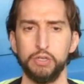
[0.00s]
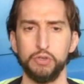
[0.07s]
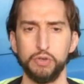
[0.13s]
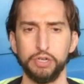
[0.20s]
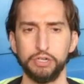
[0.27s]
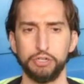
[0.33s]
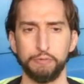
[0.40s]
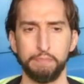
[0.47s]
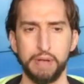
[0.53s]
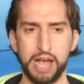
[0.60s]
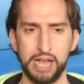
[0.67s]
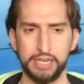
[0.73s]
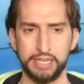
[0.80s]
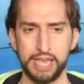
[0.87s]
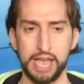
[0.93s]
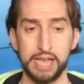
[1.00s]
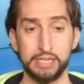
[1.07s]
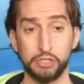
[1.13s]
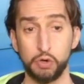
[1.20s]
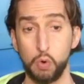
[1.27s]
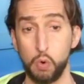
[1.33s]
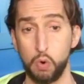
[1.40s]
you get your
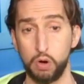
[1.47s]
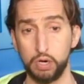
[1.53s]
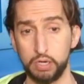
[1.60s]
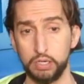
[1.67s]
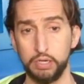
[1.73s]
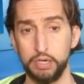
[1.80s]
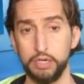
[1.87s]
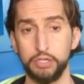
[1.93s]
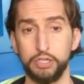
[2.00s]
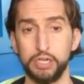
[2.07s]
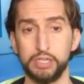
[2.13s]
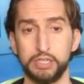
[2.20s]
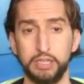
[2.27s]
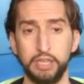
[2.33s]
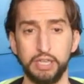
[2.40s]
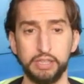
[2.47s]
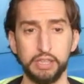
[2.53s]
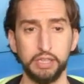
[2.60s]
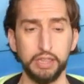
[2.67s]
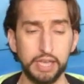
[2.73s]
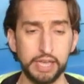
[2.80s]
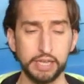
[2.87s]
podcasts, or just click
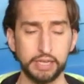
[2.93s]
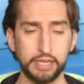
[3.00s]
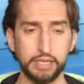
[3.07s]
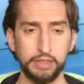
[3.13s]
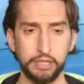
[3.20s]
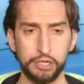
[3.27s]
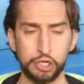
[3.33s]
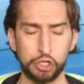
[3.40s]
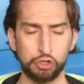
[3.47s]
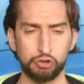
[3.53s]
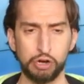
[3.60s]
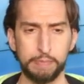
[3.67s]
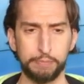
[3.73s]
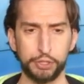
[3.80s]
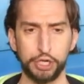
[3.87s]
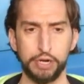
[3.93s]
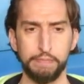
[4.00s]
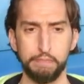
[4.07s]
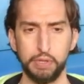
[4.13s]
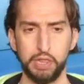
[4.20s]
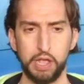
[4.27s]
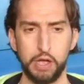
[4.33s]
the link in the
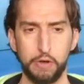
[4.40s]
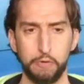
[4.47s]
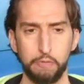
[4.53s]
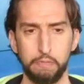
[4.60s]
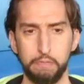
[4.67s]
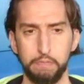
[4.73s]
description below.